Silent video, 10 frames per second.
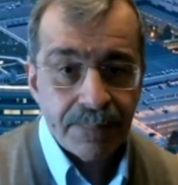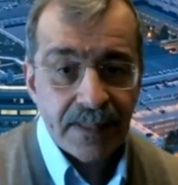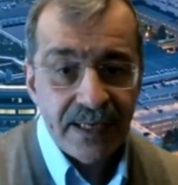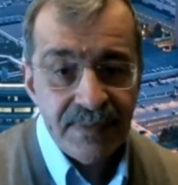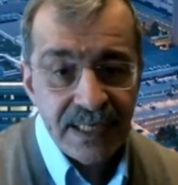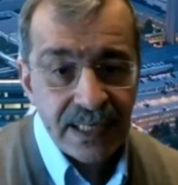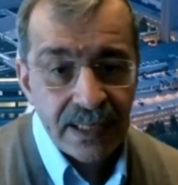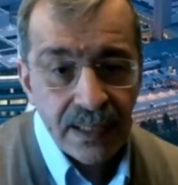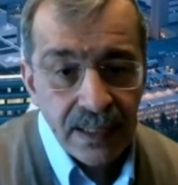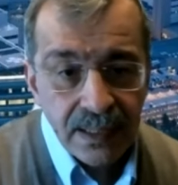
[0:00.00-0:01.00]
And
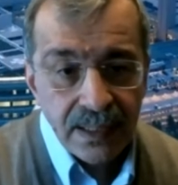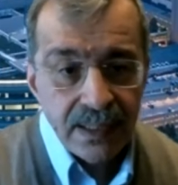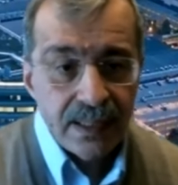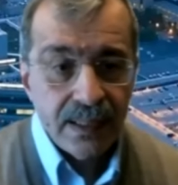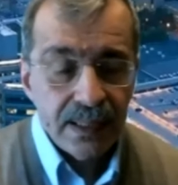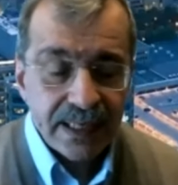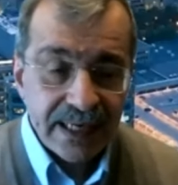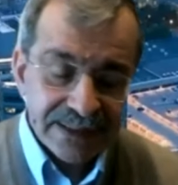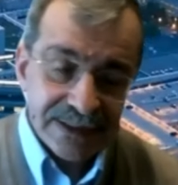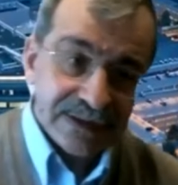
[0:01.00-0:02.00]
meaning
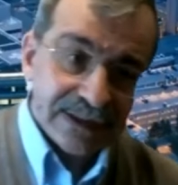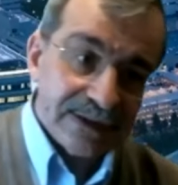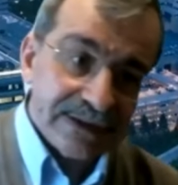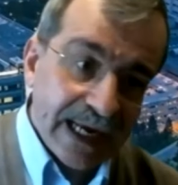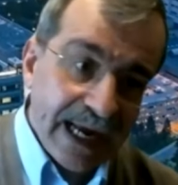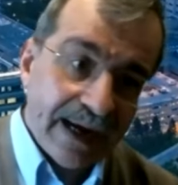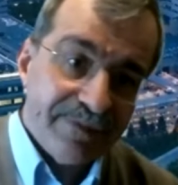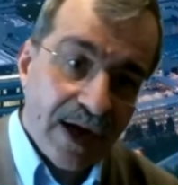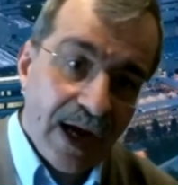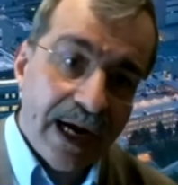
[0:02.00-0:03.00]
cancer cells have
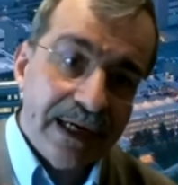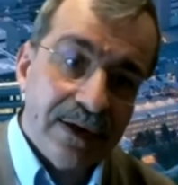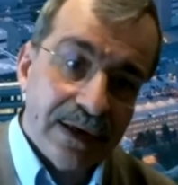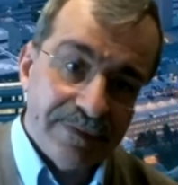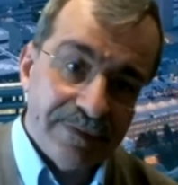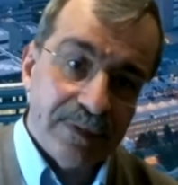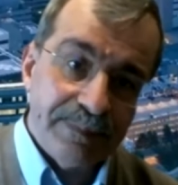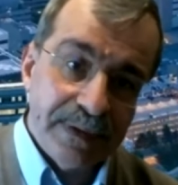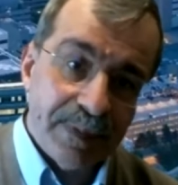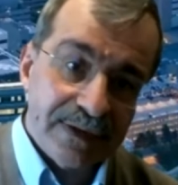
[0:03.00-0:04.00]
higher level of
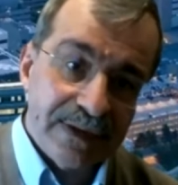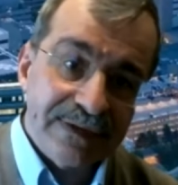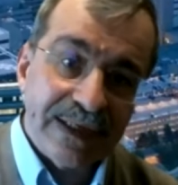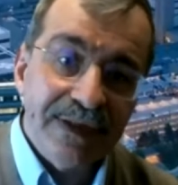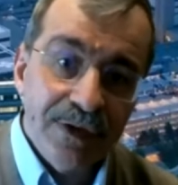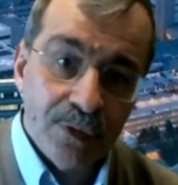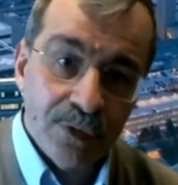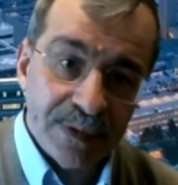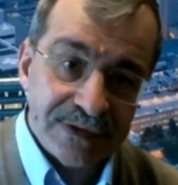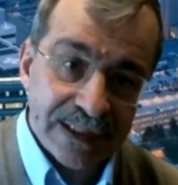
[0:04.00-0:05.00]
PPAR delta than
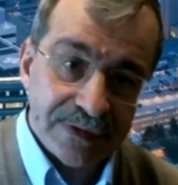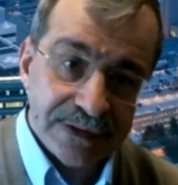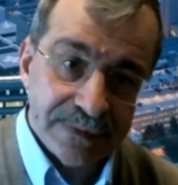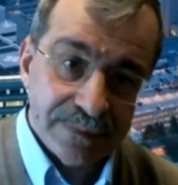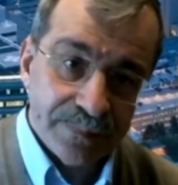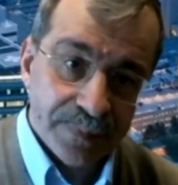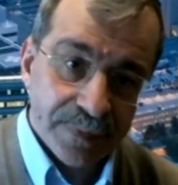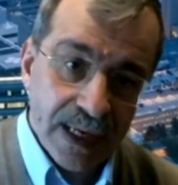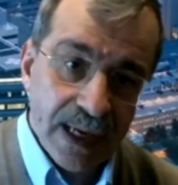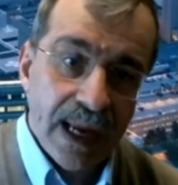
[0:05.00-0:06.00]
normal cells.
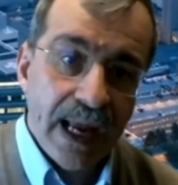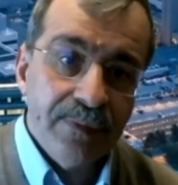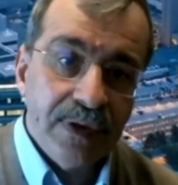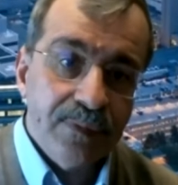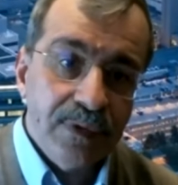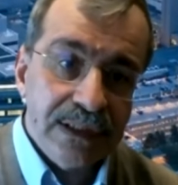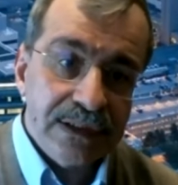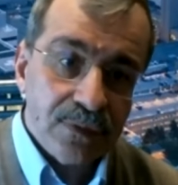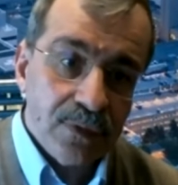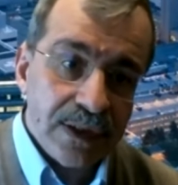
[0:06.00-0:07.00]
And what we're
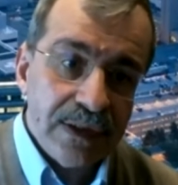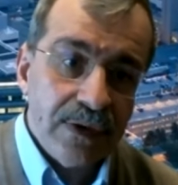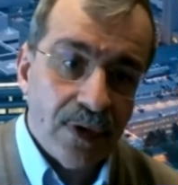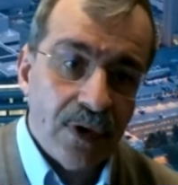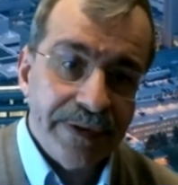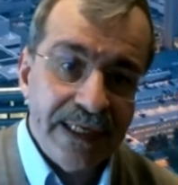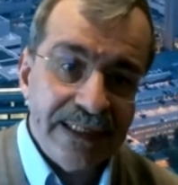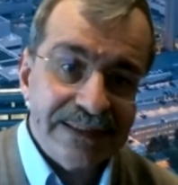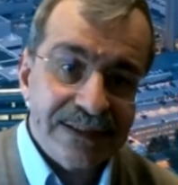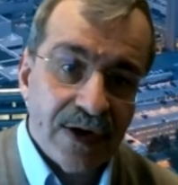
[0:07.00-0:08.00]
working on
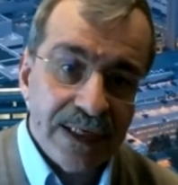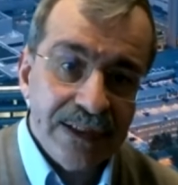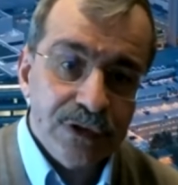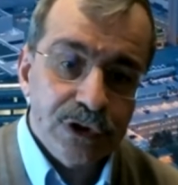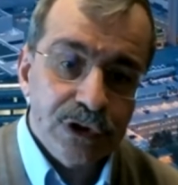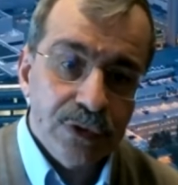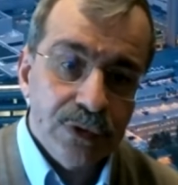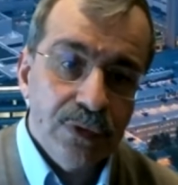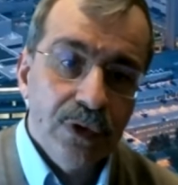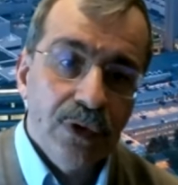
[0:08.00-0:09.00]
is trying
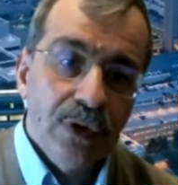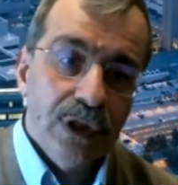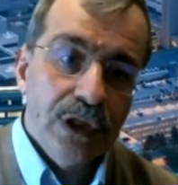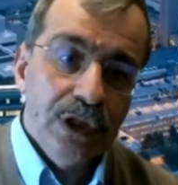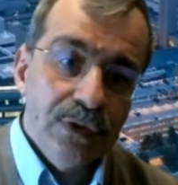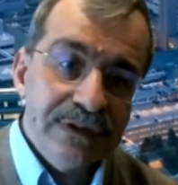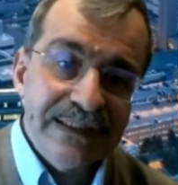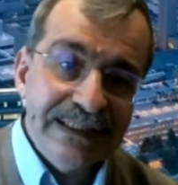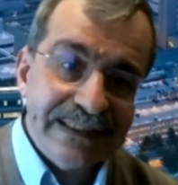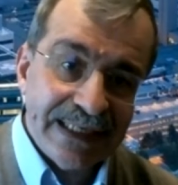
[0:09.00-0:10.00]
to use
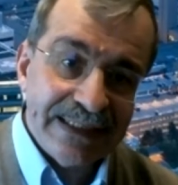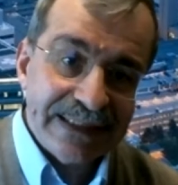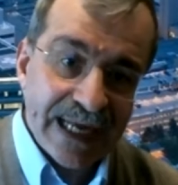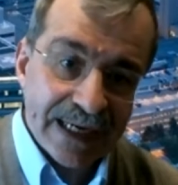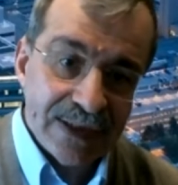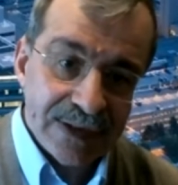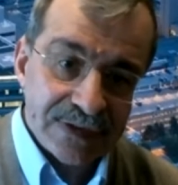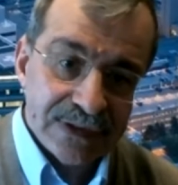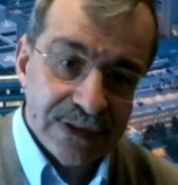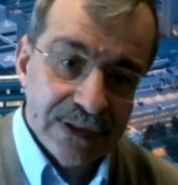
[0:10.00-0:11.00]
these
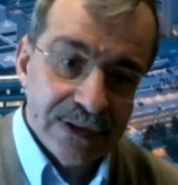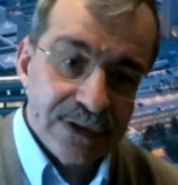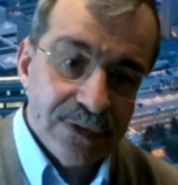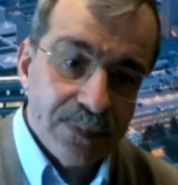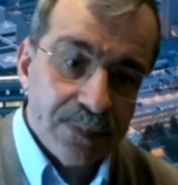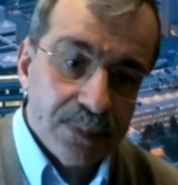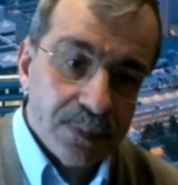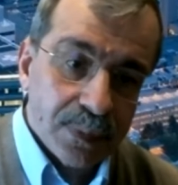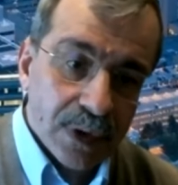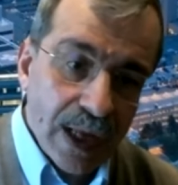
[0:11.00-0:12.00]
antagonists to
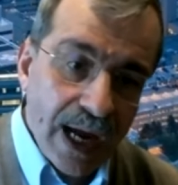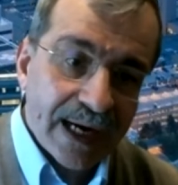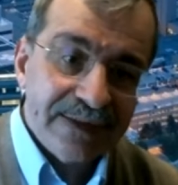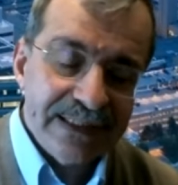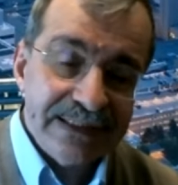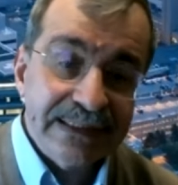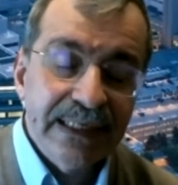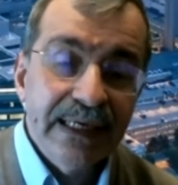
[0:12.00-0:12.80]
block these